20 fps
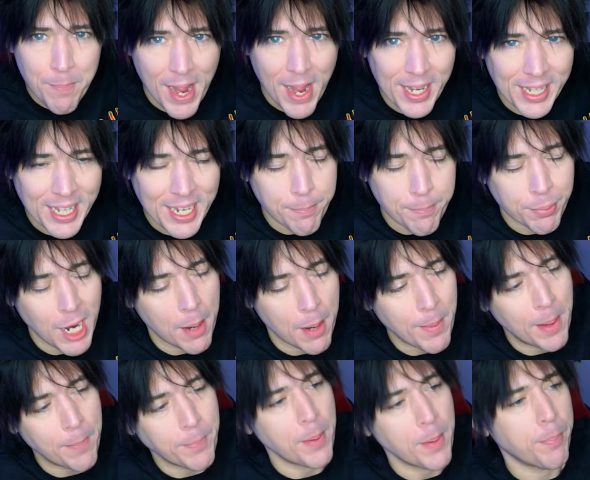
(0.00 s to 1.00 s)
Mankey and
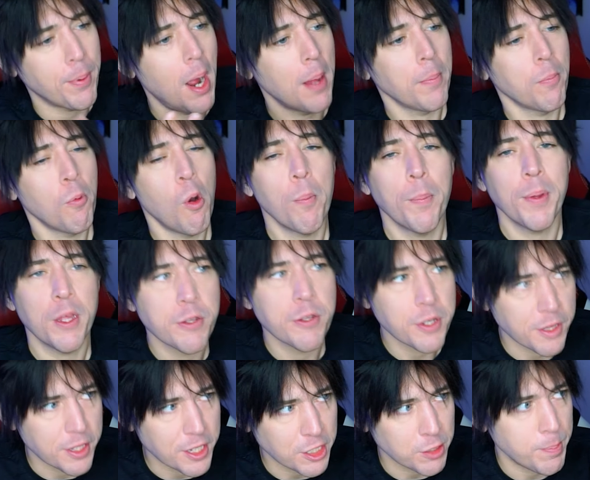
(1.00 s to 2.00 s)
Primeape, you probably won't be
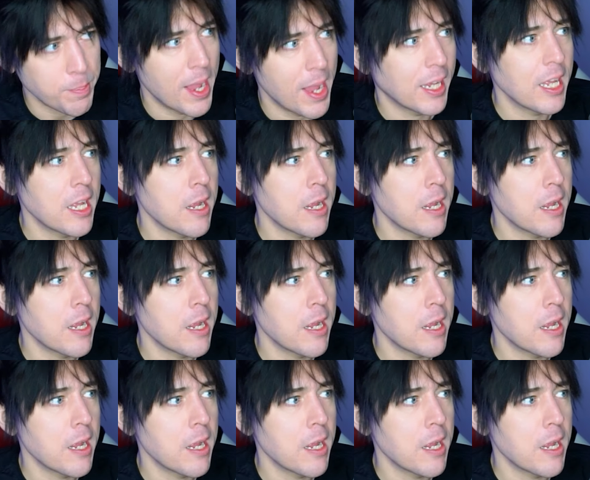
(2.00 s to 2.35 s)
using this Mankey.